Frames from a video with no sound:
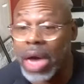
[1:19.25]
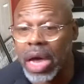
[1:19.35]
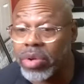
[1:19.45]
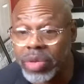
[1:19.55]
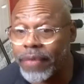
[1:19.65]
I
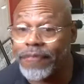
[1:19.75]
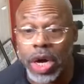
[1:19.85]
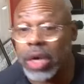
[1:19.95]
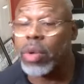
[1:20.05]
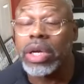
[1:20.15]
don't give a
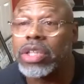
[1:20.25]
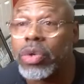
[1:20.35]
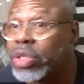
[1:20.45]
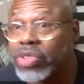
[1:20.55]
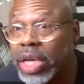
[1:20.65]
fuck what do
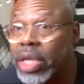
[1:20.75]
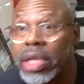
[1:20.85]
we say.